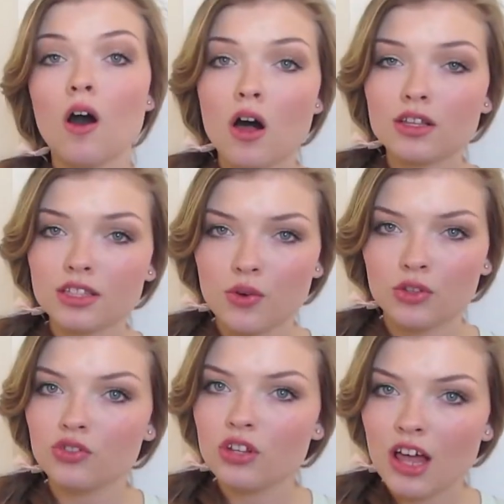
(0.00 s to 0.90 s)
Also,
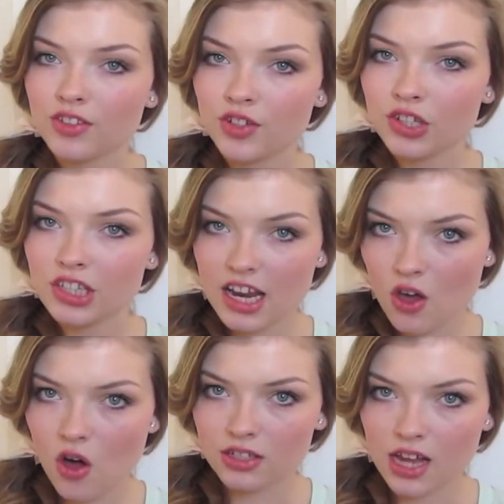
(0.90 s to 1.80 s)
utilize your study
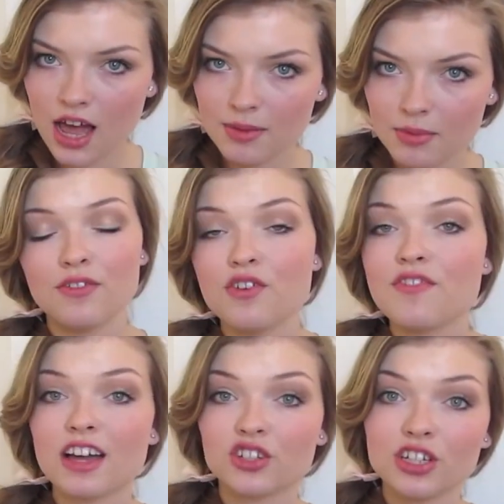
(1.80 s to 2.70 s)
hall time if you
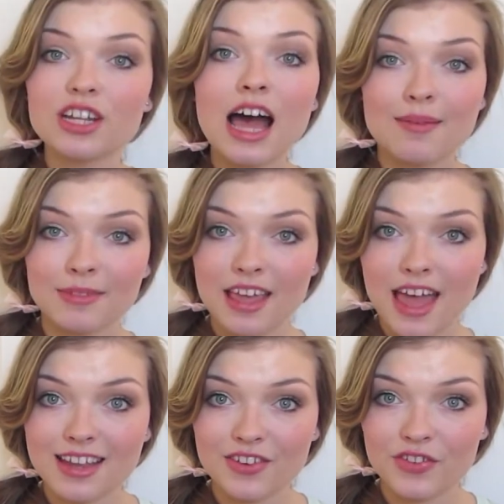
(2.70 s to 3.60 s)
have extra time at
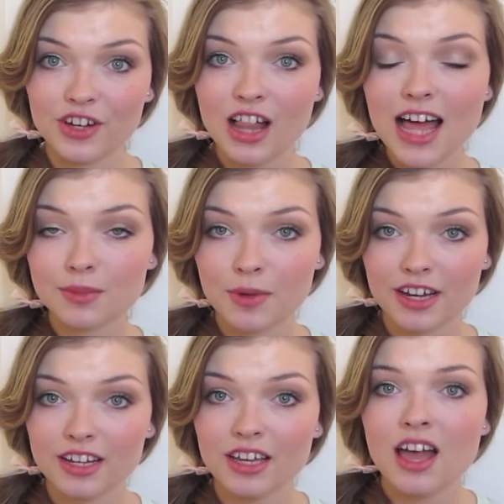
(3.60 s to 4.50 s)
the end of your class
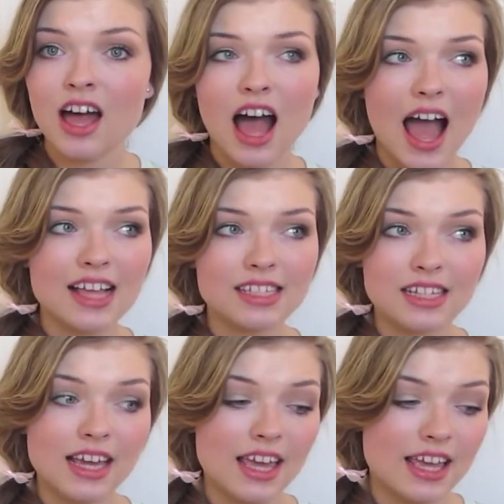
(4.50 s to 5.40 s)
period. I
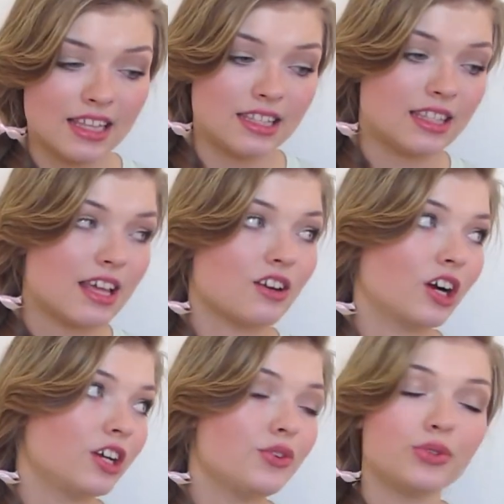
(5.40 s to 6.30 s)
see kids that
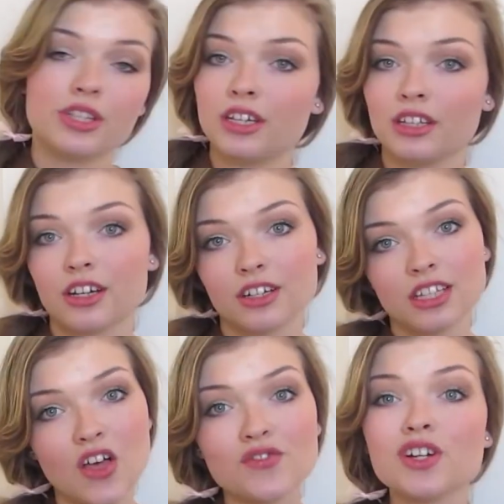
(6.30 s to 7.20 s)
are using their
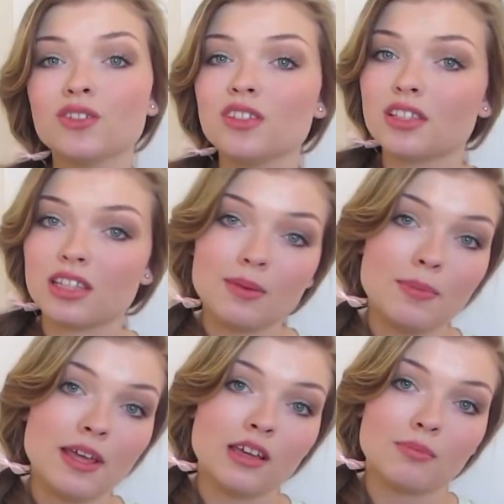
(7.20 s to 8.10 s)
cell phones,
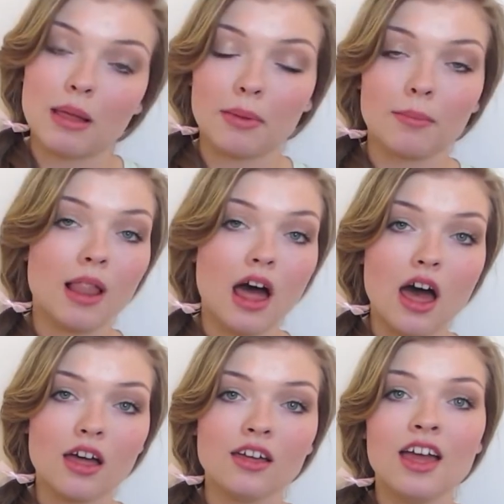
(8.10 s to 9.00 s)
sleeping, blah, blah,
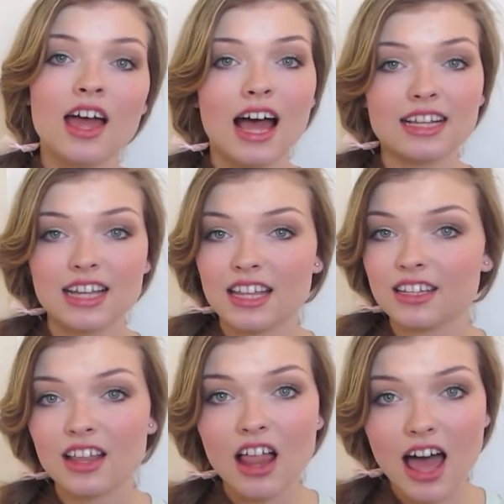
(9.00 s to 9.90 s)
blah, at the
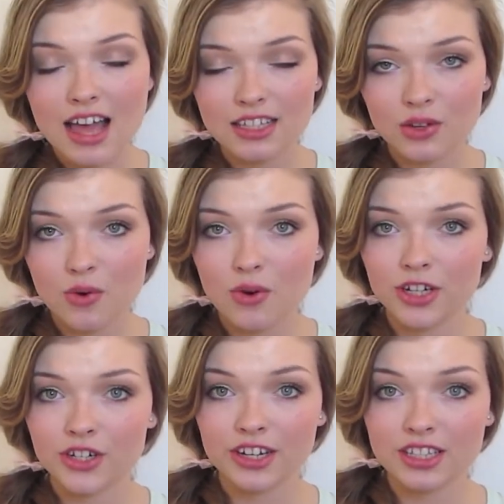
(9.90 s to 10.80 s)
end of class
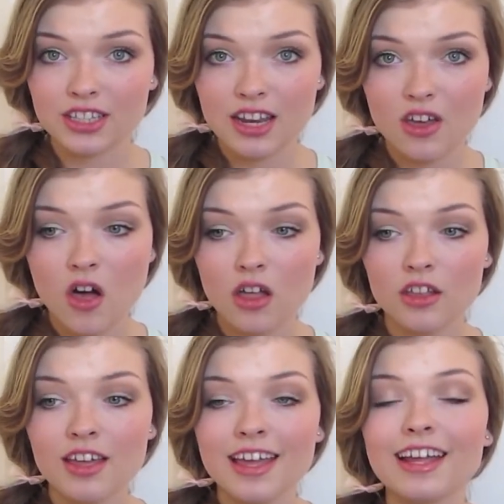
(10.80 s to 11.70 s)
or during study hall.
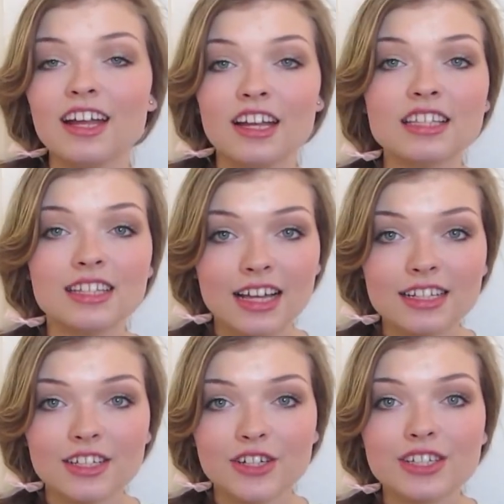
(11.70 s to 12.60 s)
It is
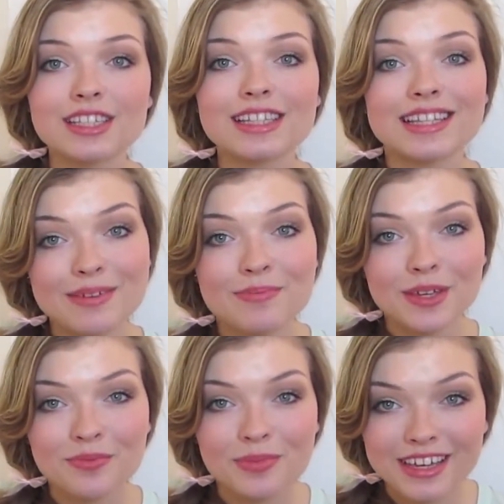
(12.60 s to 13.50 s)
not your
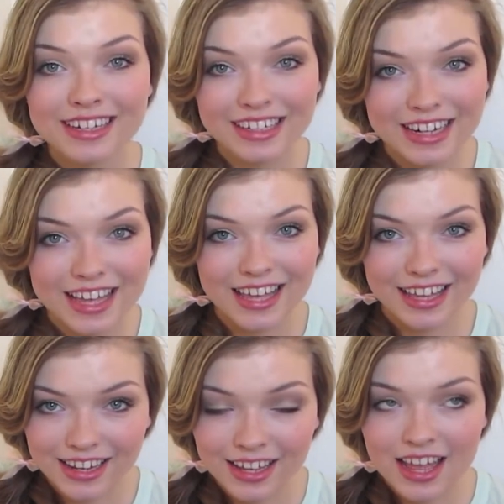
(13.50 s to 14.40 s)
sleeping
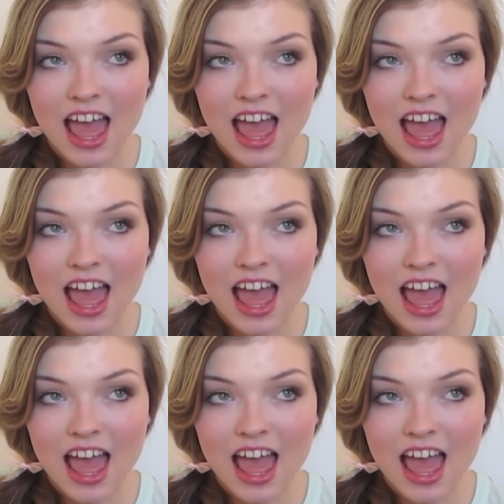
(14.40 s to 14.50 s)
period.